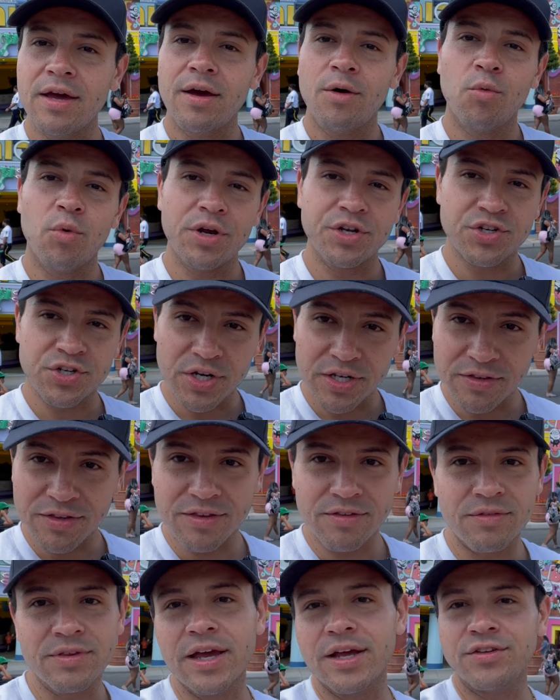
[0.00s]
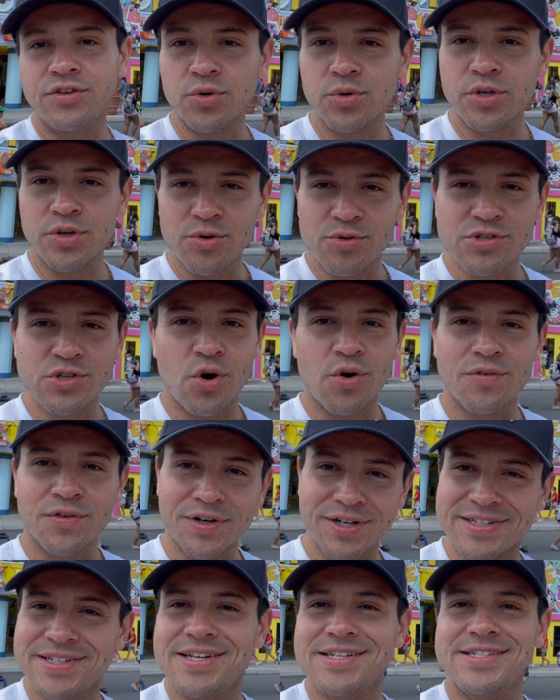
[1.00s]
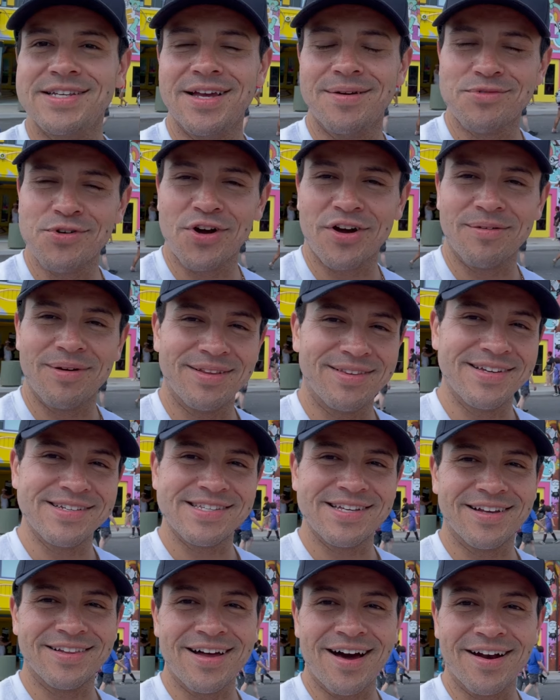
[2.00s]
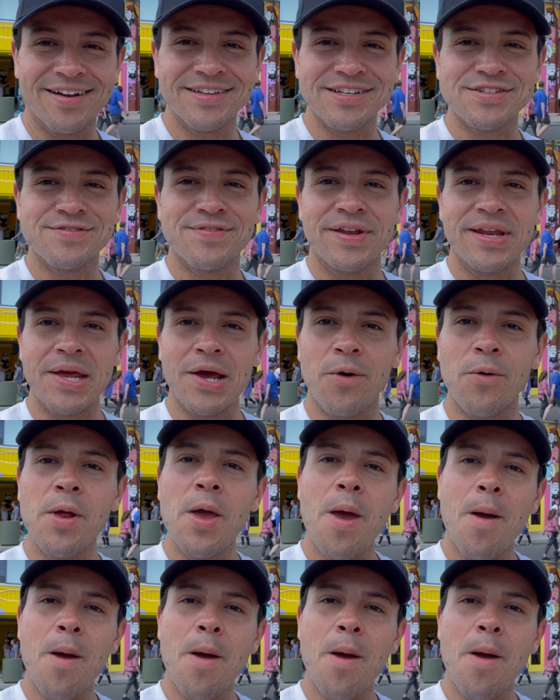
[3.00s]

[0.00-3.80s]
which they do use over in Disney. I'm talking about Disney a lot in this video.